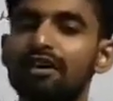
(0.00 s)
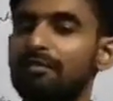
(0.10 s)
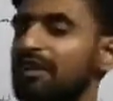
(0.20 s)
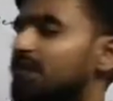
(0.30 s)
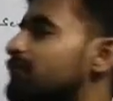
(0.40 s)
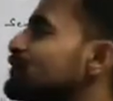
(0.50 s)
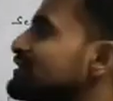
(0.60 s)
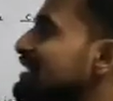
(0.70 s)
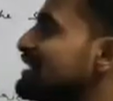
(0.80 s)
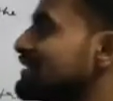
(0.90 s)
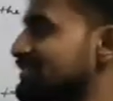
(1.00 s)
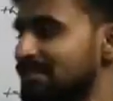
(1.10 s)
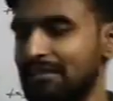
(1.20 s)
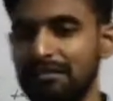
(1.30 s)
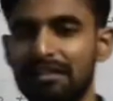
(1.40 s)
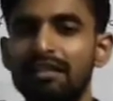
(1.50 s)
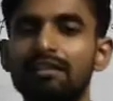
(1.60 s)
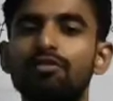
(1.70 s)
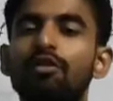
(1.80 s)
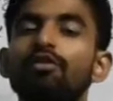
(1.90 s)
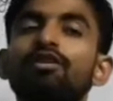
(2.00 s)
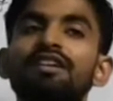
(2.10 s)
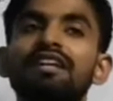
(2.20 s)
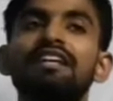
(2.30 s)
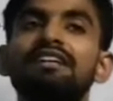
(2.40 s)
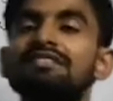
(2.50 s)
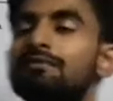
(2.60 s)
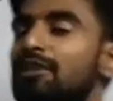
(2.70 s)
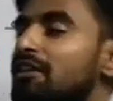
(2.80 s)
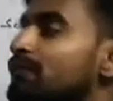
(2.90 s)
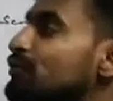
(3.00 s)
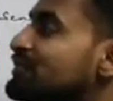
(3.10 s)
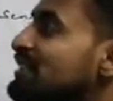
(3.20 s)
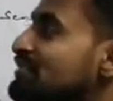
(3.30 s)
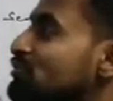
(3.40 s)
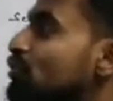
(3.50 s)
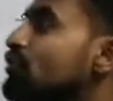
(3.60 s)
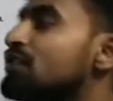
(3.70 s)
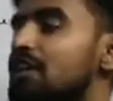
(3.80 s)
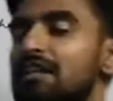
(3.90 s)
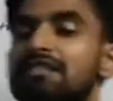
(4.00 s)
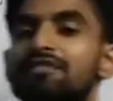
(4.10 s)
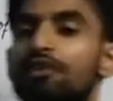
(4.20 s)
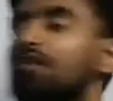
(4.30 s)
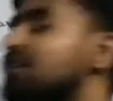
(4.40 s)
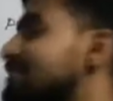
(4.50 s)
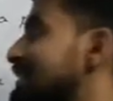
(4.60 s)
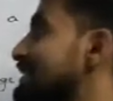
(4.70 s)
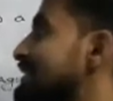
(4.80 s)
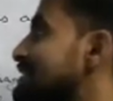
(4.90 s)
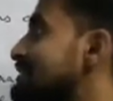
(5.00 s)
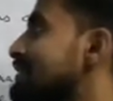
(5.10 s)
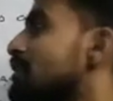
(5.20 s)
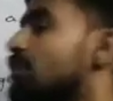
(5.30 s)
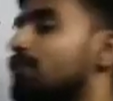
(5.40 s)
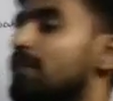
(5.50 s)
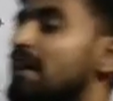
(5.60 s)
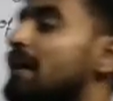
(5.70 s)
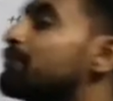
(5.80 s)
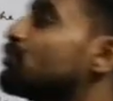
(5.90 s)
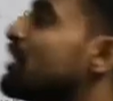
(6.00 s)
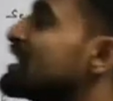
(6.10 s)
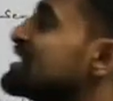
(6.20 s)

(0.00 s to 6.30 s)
a meaningful sentence. It do not create a meaningful sense, so it is not a sentence. We have to